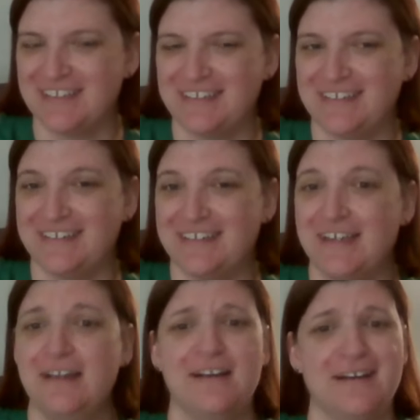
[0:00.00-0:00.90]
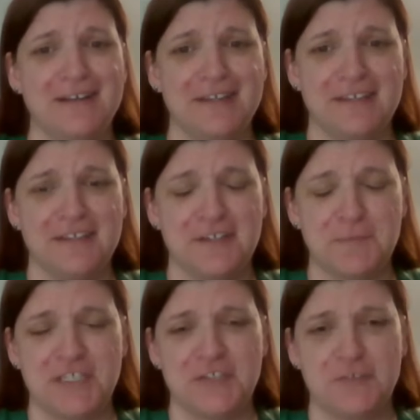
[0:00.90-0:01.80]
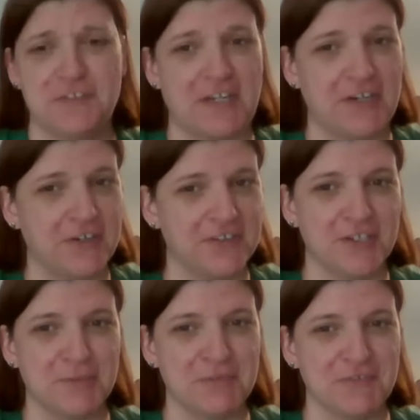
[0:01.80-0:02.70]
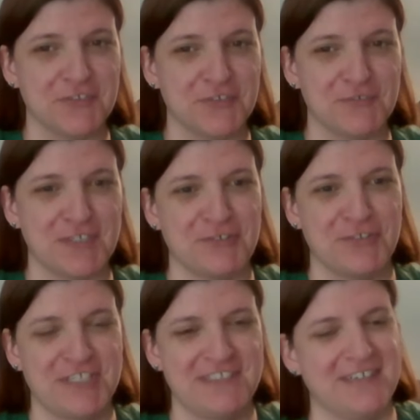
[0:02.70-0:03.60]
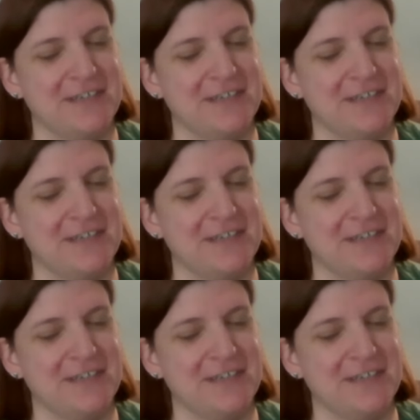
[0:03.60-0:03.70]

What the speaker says: and I am a retired Army Reserve veteran.